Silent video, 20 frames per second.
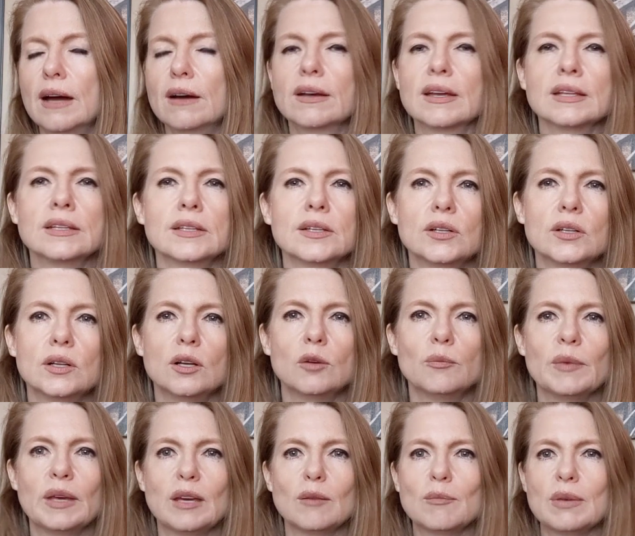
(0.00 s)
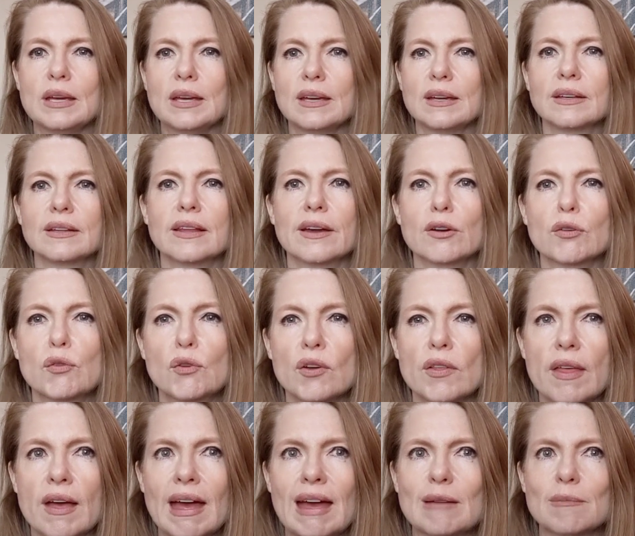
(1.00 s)
How can little me be there
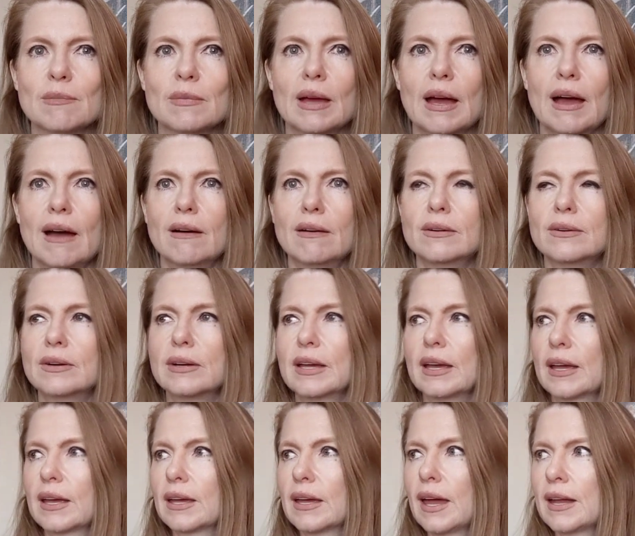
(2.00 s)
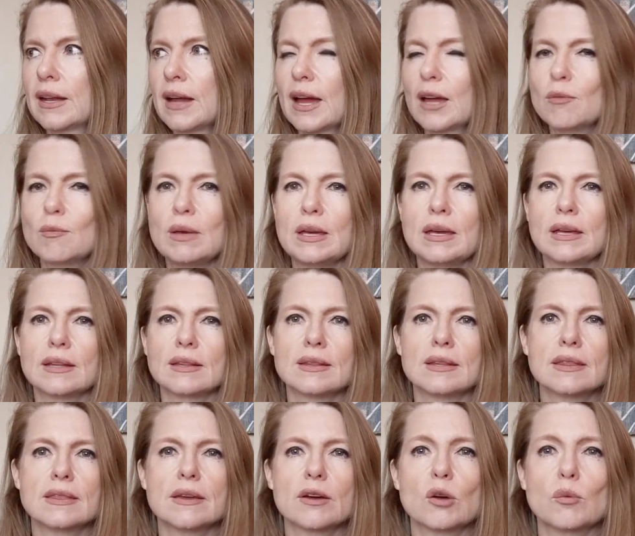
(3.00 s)
for them? How can I
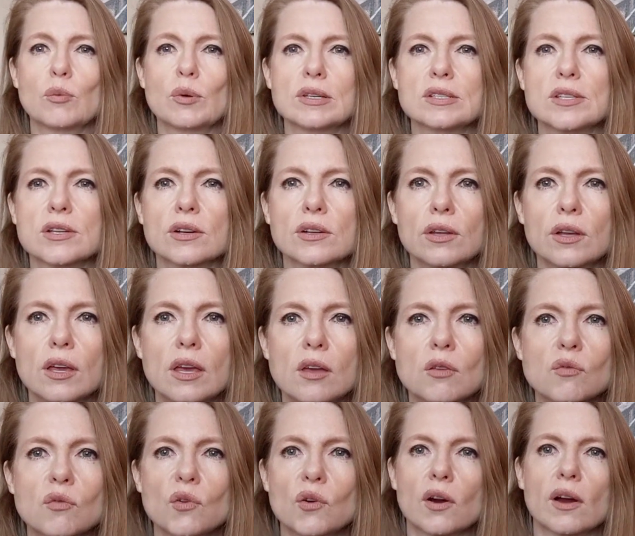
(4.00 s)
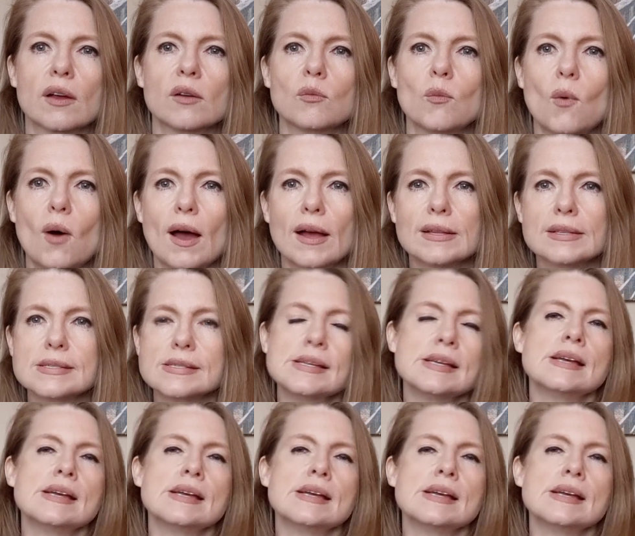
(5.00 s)
be the therapist they're looking for and want?